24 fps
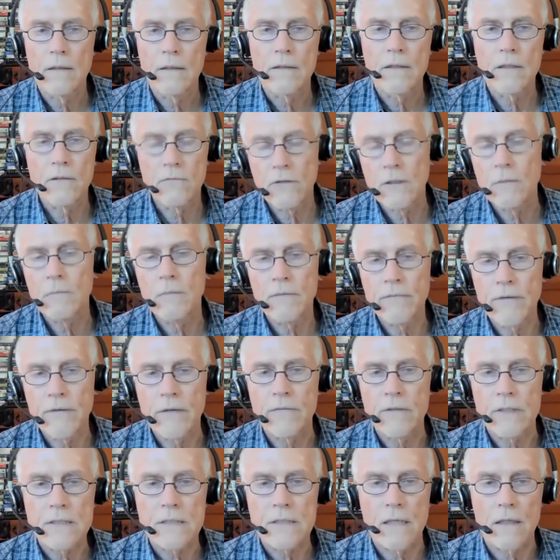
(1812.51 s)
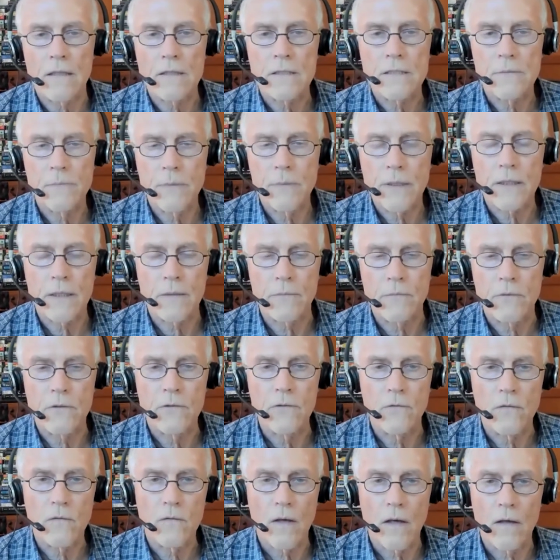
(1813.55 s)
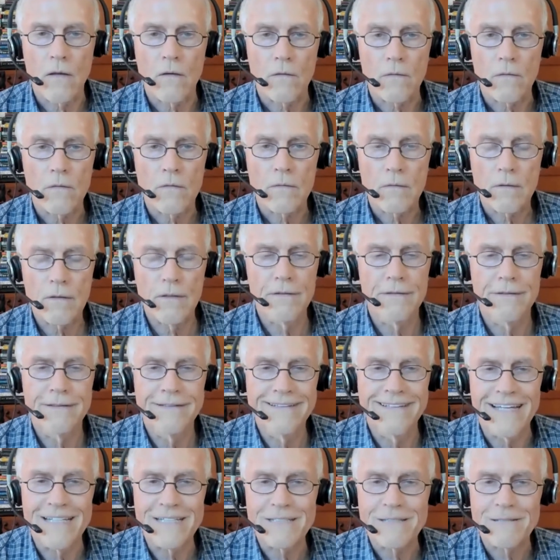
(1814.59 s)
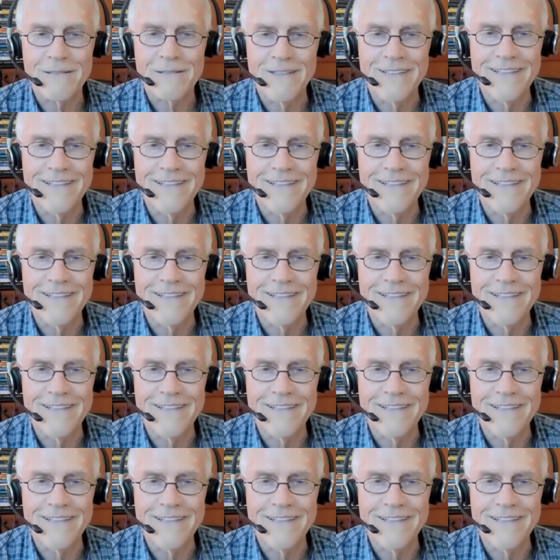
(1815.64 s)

The dream of every cell is to become two cells. that's